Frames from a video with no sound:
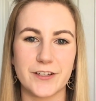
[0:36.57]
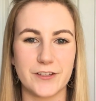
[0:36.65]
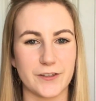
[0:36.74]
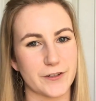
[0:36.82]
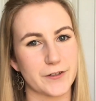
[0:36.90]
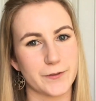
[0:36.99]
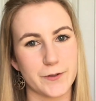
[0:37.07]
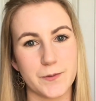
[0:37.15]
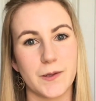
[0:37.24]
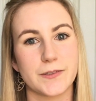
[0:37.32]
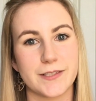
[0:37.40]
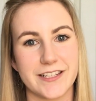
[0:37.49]
your crew at
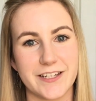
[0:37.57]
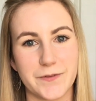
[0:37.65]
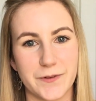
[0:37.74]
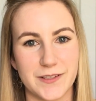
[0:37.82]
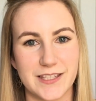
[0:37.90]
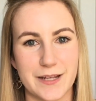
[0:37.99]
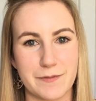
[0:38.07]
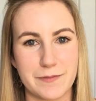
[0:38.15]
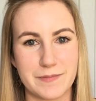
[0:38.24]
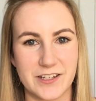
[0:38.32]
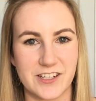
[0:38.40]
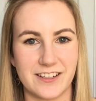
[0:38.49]
Walt Disney World Summer
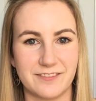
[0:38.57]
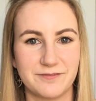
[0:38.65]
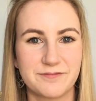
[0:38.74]
Mission.